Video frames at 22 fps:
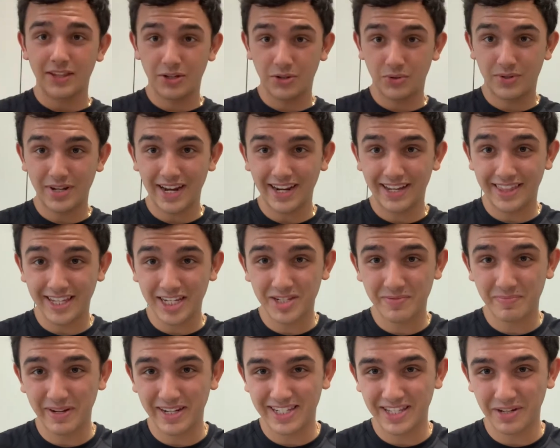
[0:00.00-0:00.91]
you take this
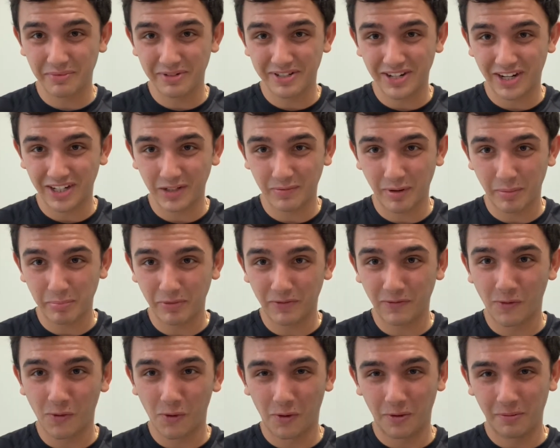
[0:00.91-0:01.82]
piece that we talked about
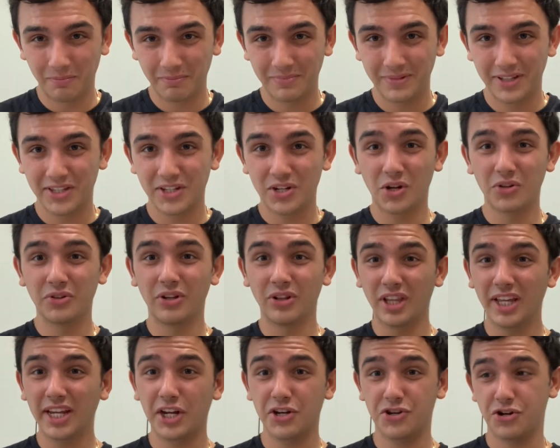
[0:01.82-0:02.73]
before. It's called the
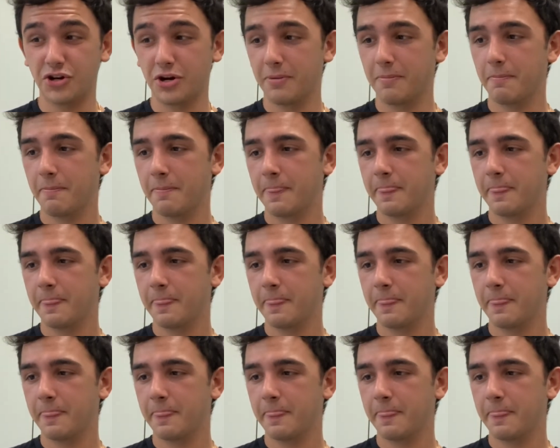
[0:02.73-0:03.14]
ligature.